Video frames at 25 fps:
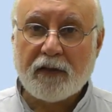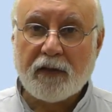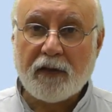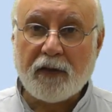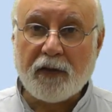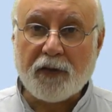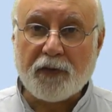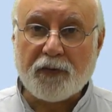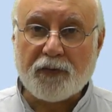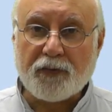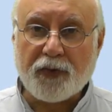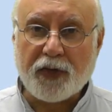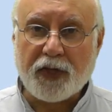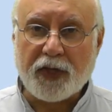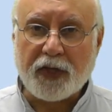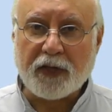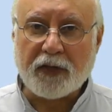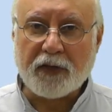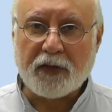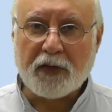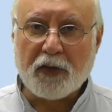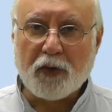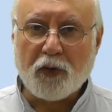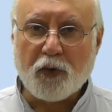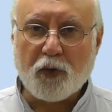agree,
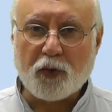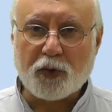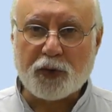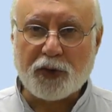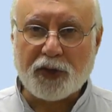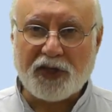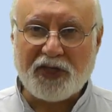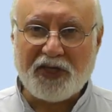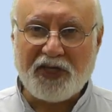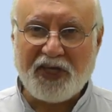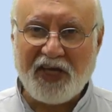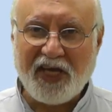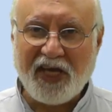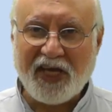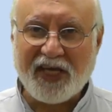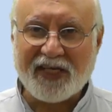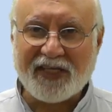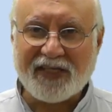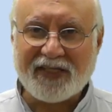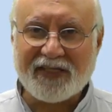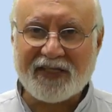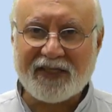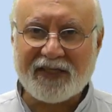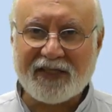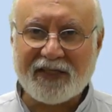or the
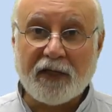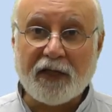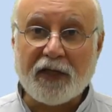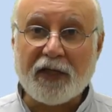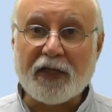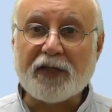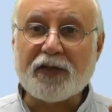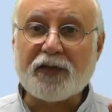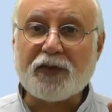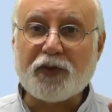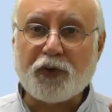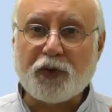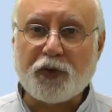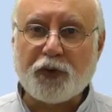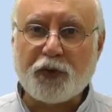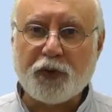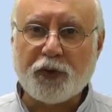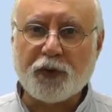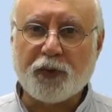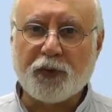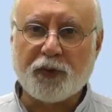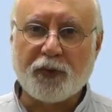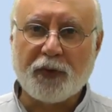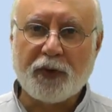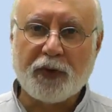test is
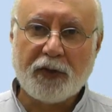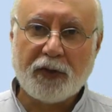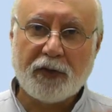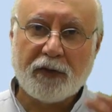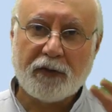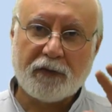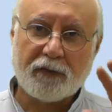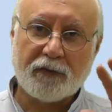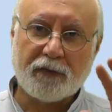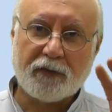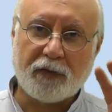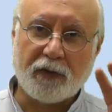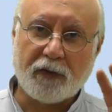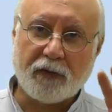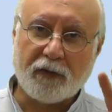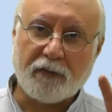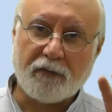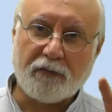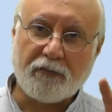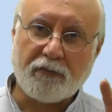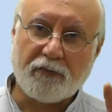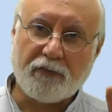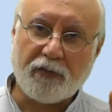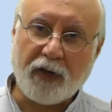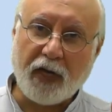true. The
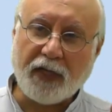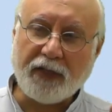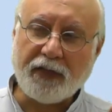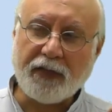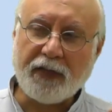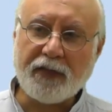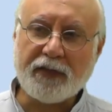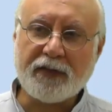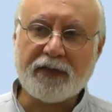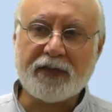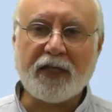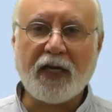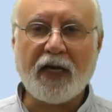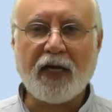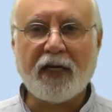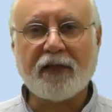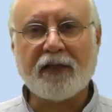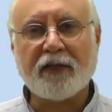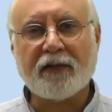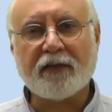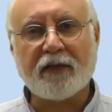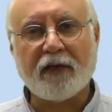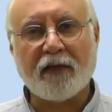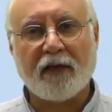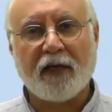right-hand side
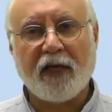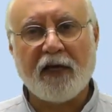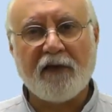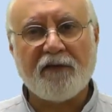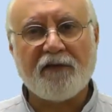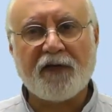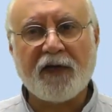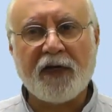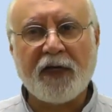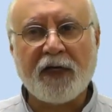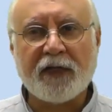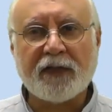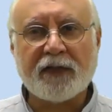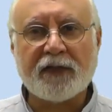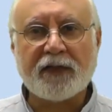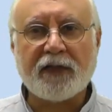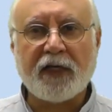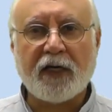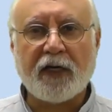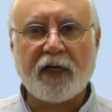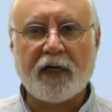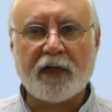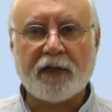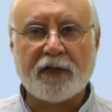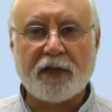and the left-hand
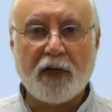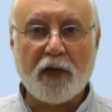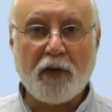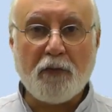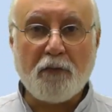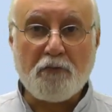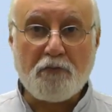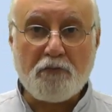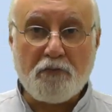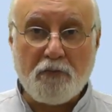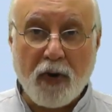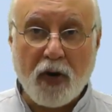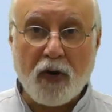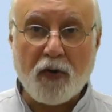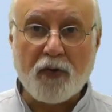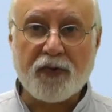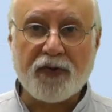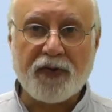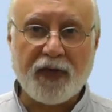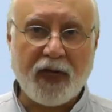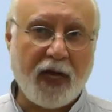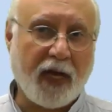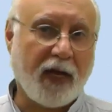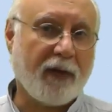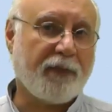side
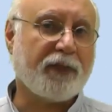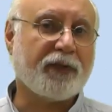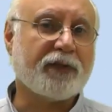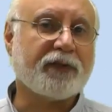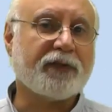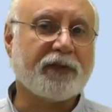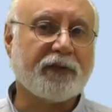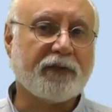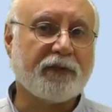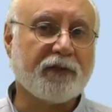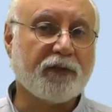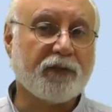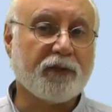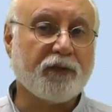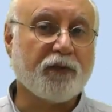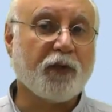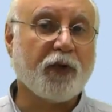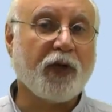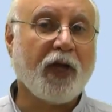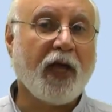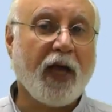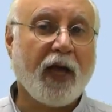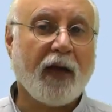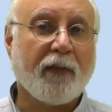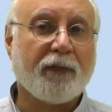both
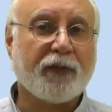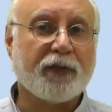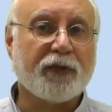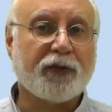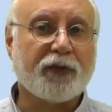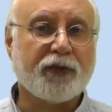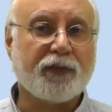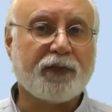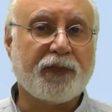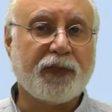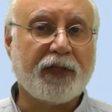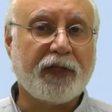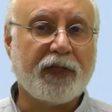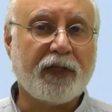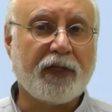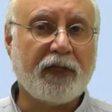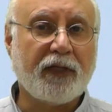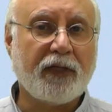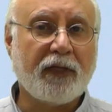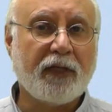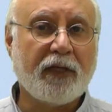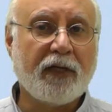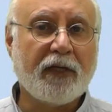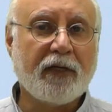will happen to be